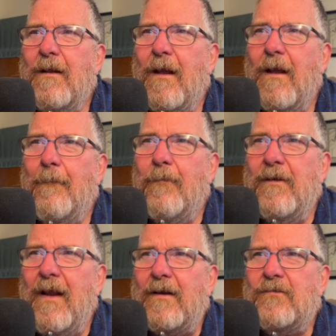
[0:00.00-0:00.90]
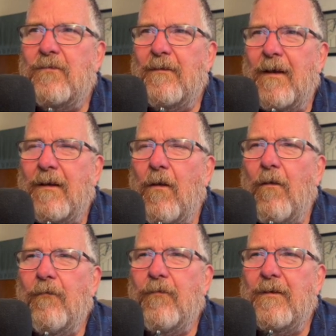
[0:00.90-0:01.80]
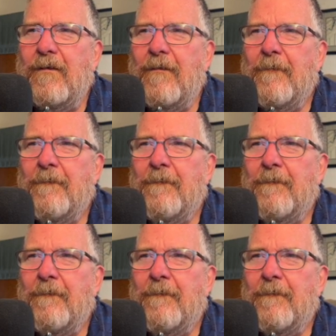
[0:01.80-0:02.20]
put an extra layer over it.